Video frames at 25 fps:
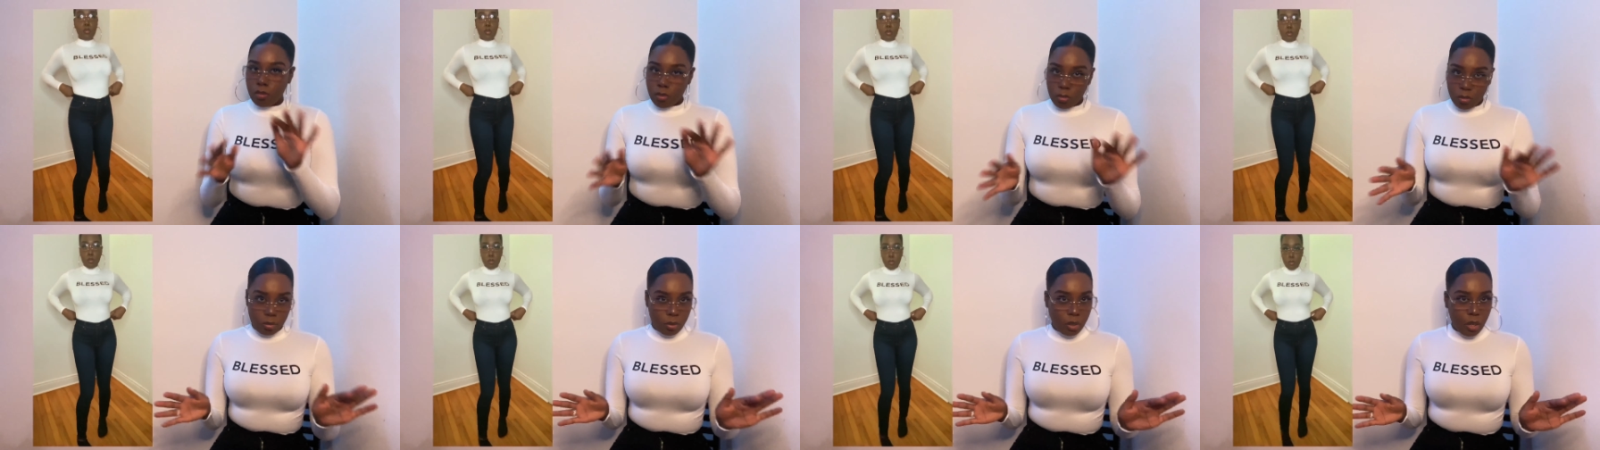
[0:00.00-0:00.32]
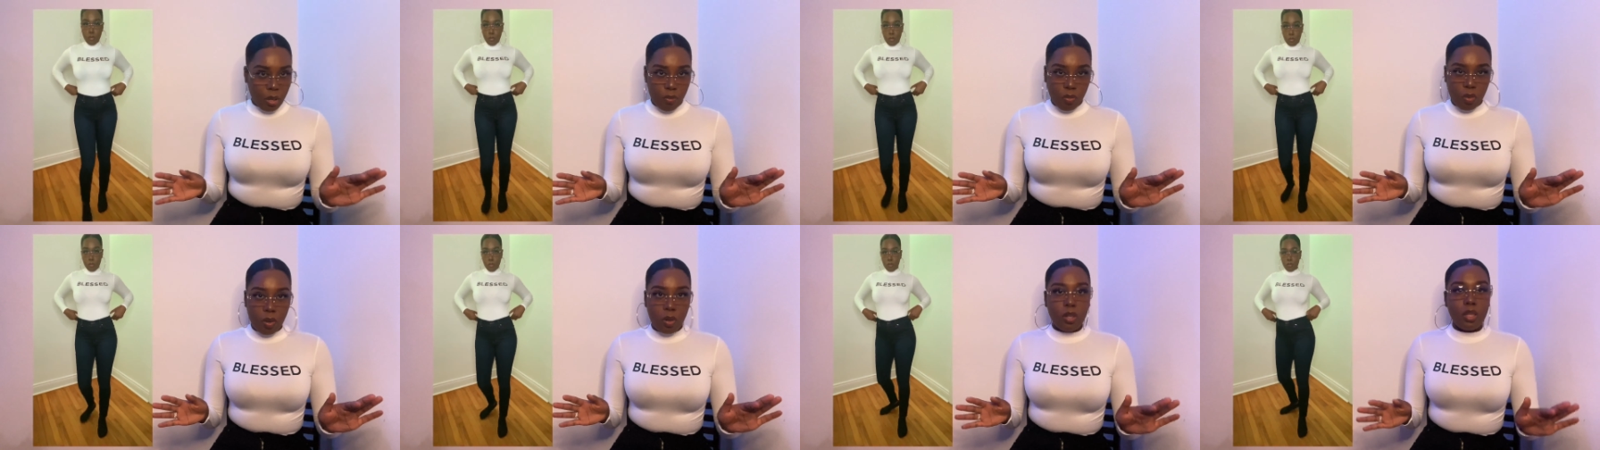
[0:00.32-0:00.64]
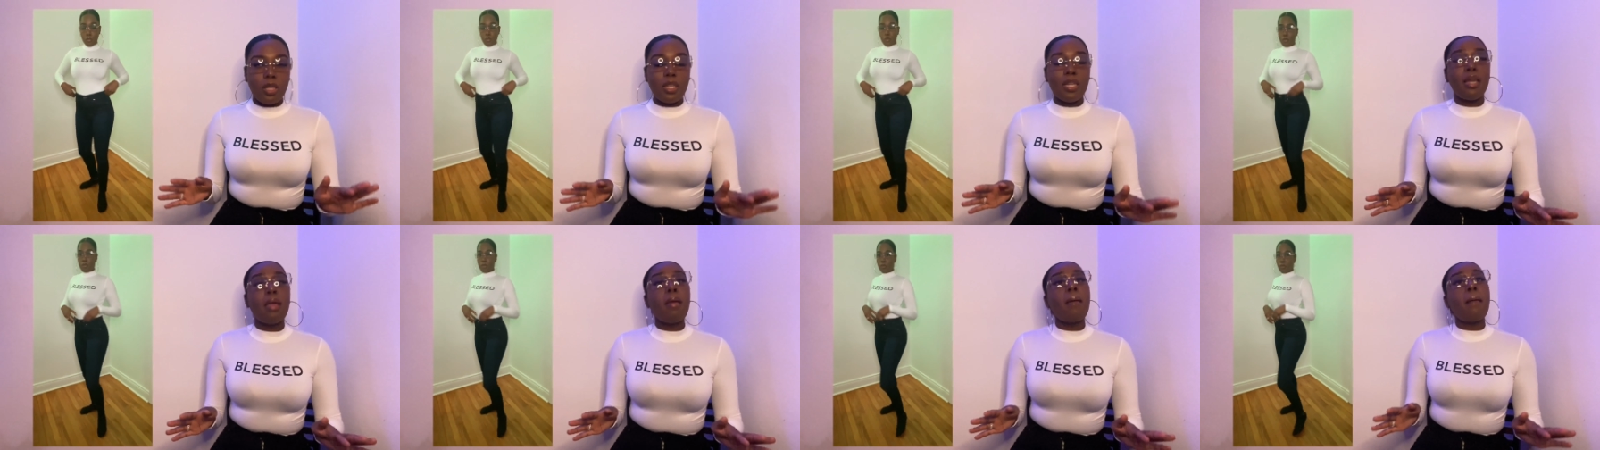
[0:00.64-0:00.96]

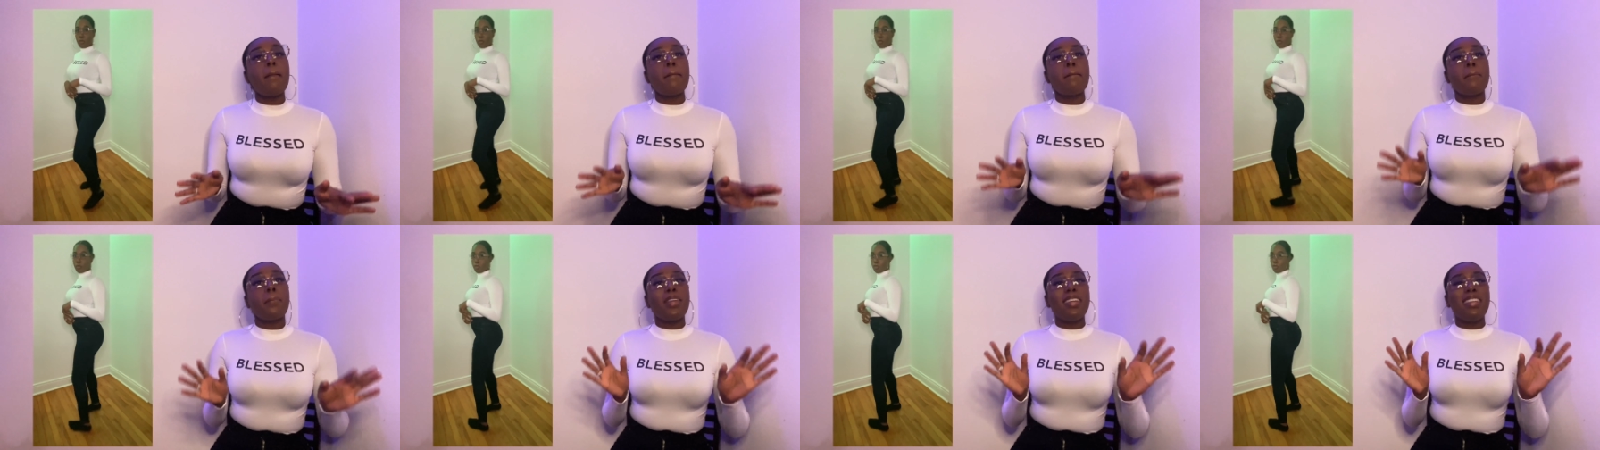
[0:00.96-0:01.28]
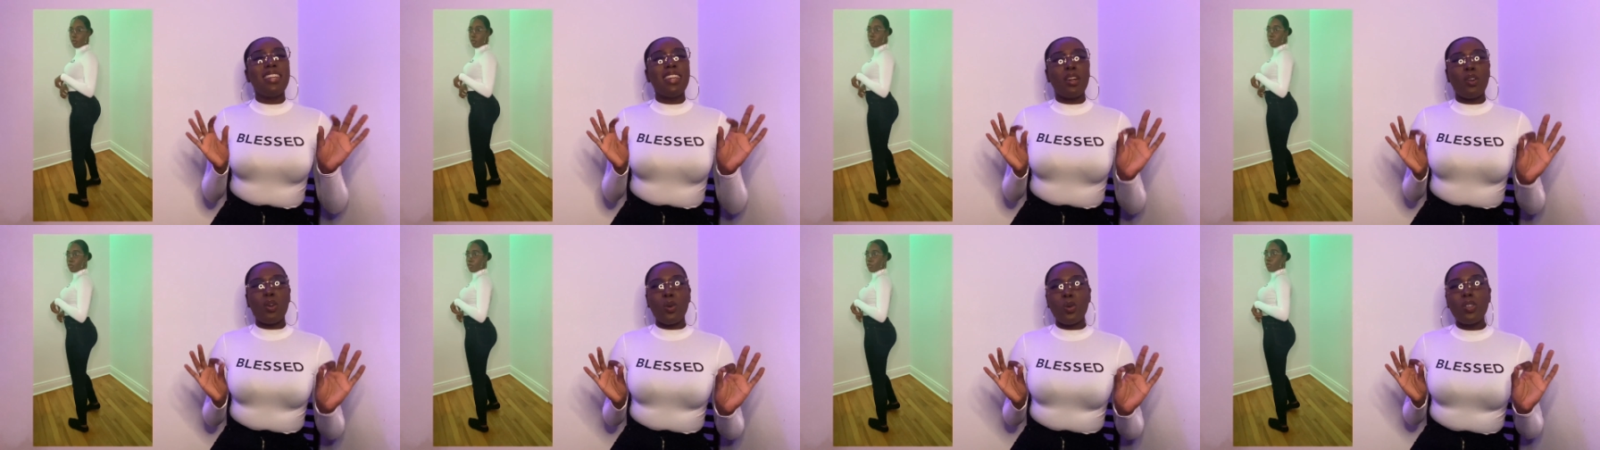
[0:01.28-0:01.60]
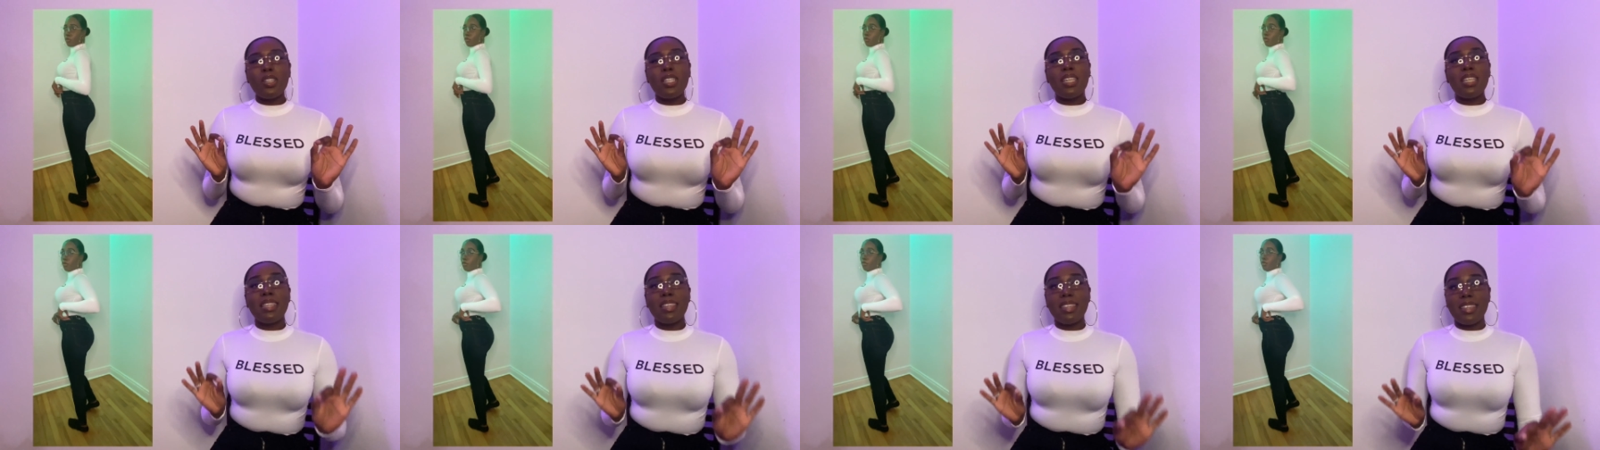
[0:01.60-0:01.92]
definitely but the
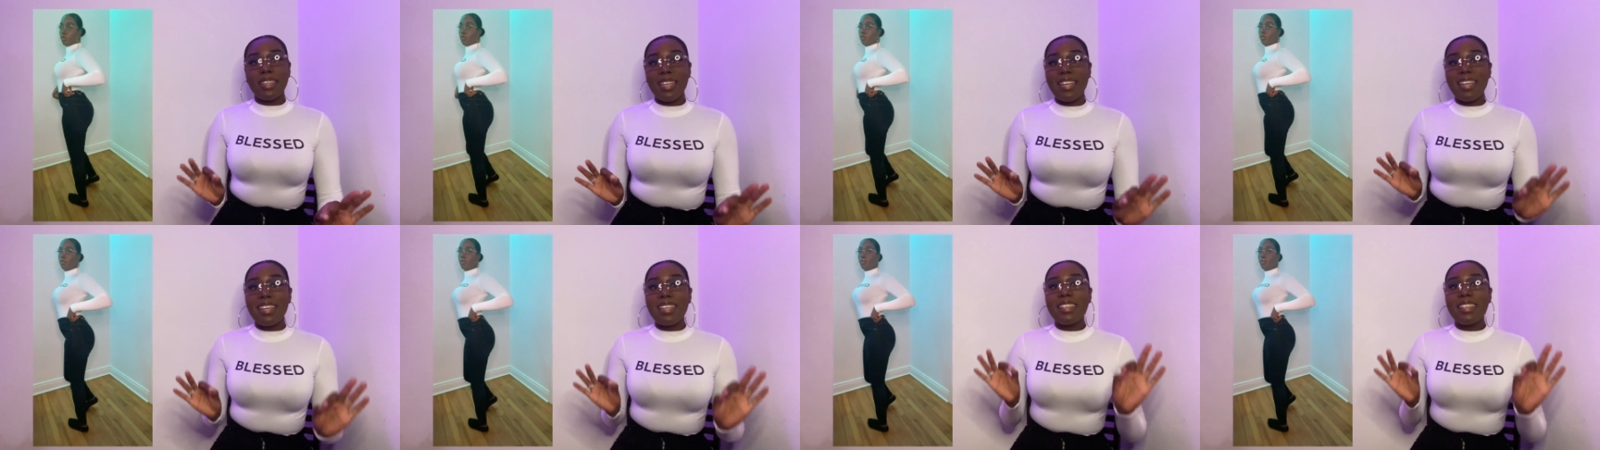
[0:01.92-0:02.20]
only thing